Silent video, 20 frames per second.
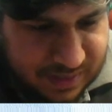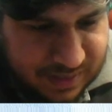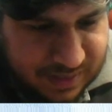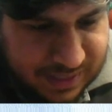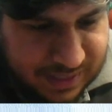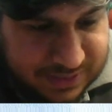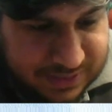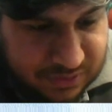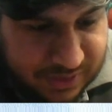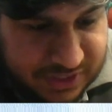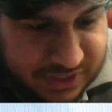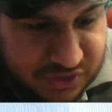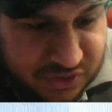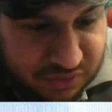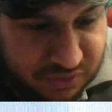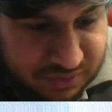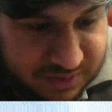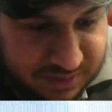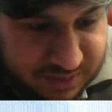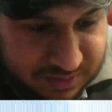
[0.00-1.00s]
It's got
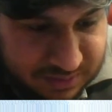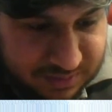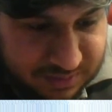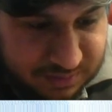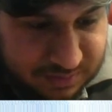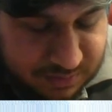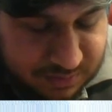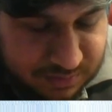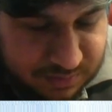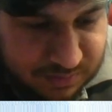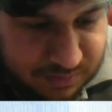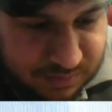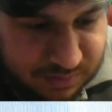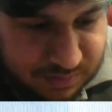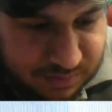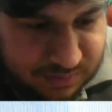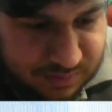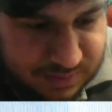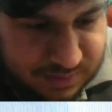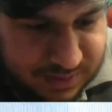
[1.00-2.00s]
Endurance.
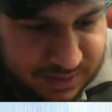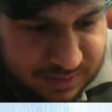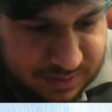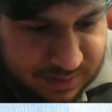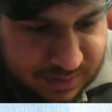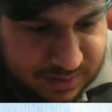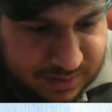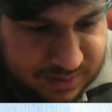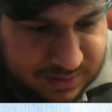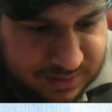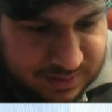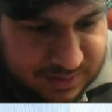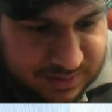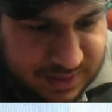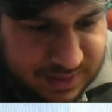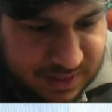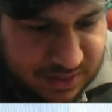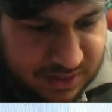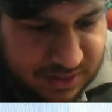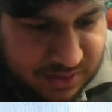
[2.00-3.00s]
Ooh, that's nice.
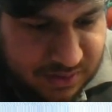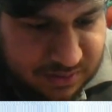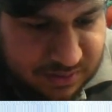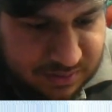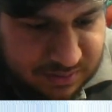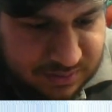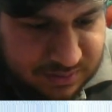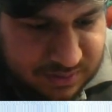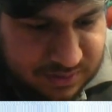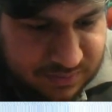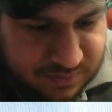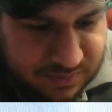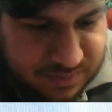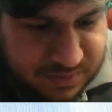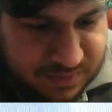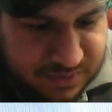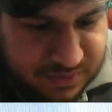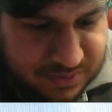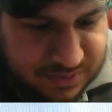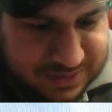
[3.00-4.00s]
Sync Cure, so
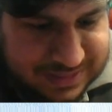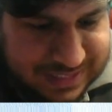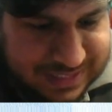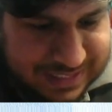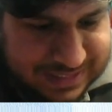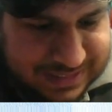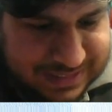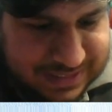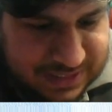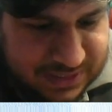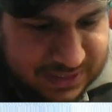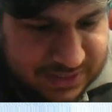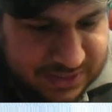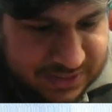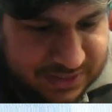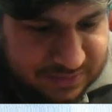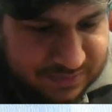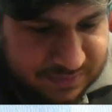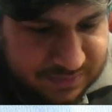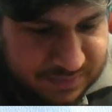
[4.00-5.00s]
removes all status
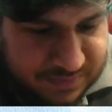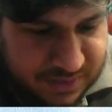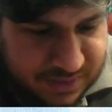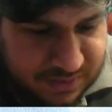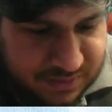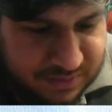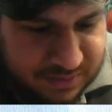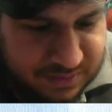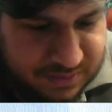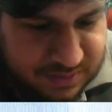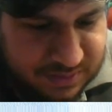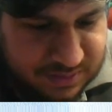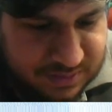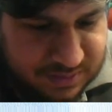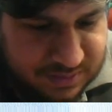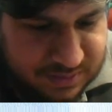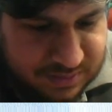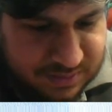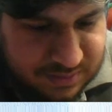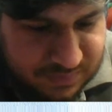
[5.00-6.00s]
conditions from the
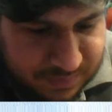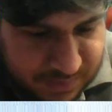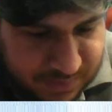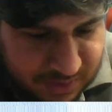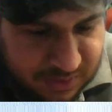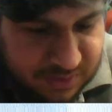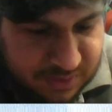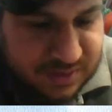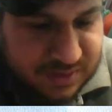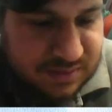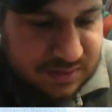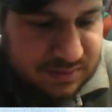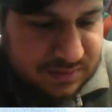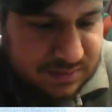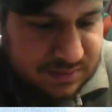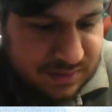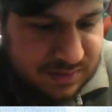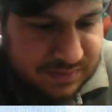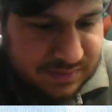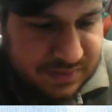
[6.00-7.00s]
user
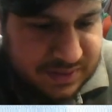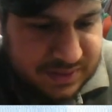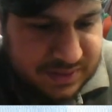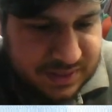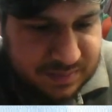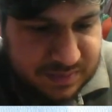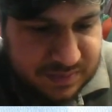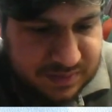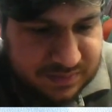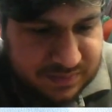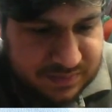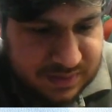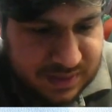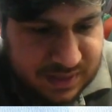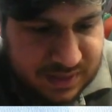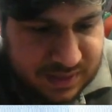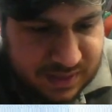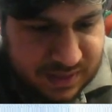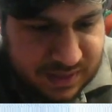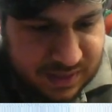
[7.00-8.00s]
after a sync move.
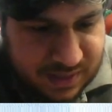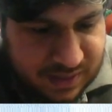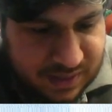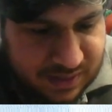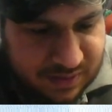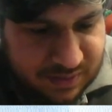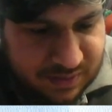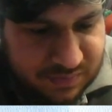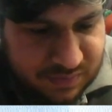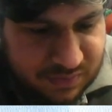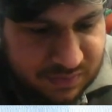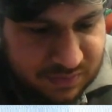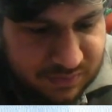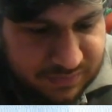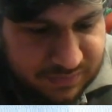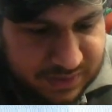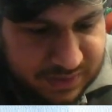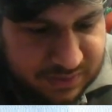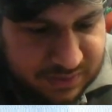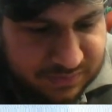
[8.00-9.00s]

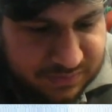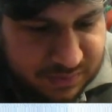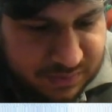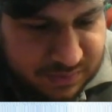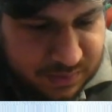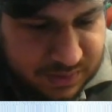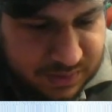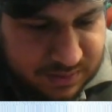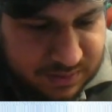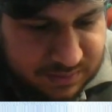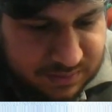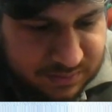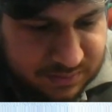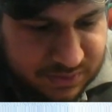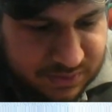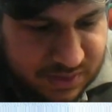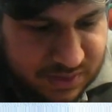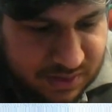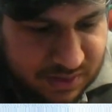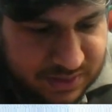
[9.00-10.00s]
Fail Forward
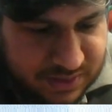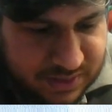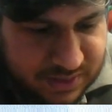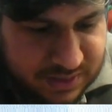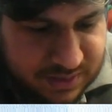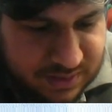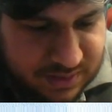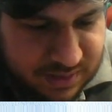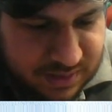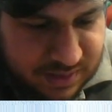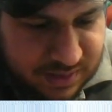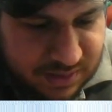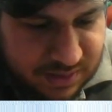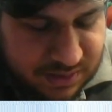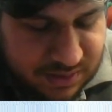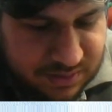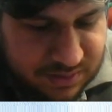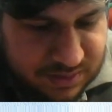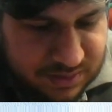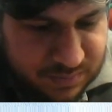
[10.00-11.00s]
charges the
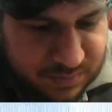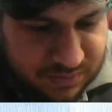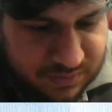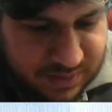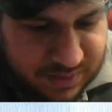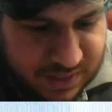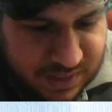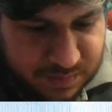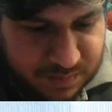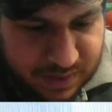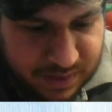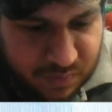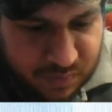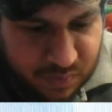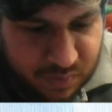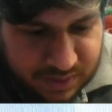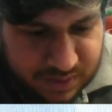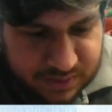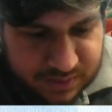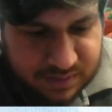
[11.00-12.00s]
user's move gauge by
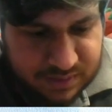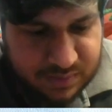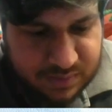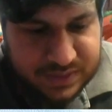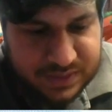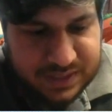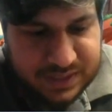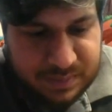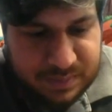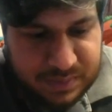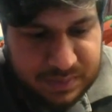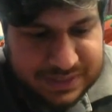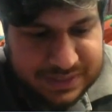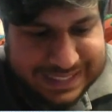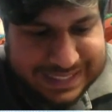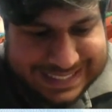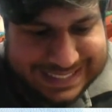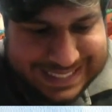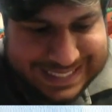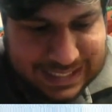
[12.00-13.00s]
1 when an
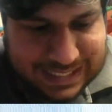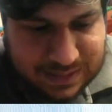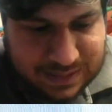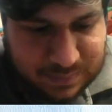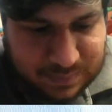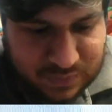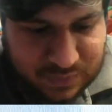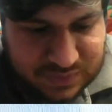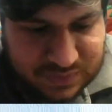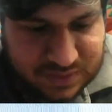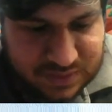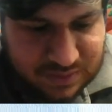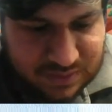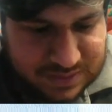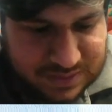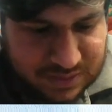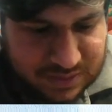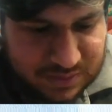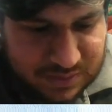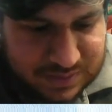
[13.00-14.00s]
opponent attack moves
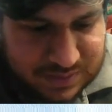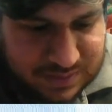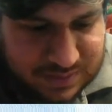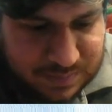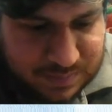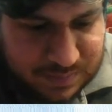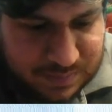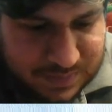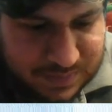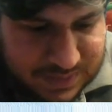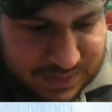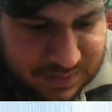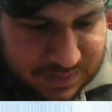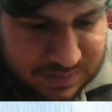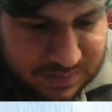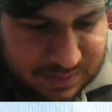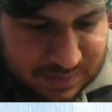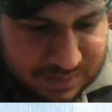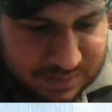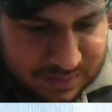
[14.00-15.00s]
target the user's missing.